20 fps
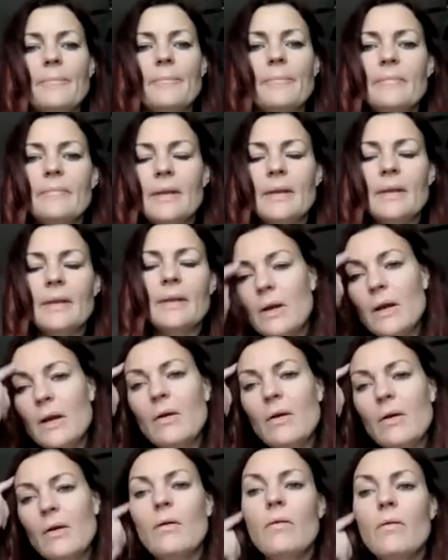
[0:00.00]
you know,
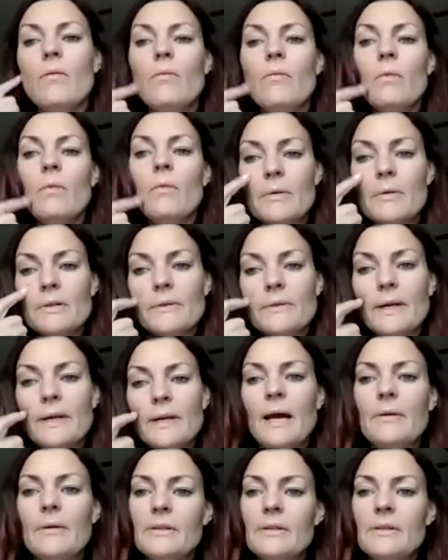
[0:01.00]
what we're doing,
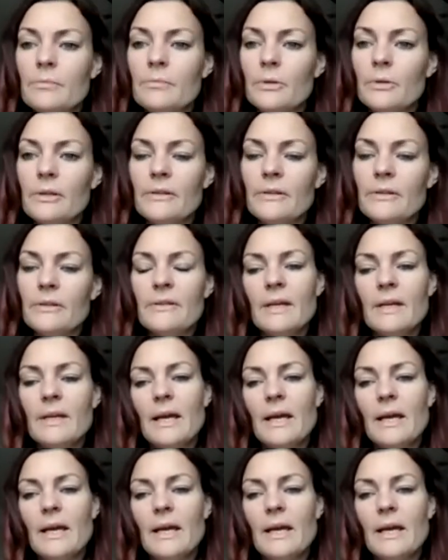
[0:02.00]
how this works,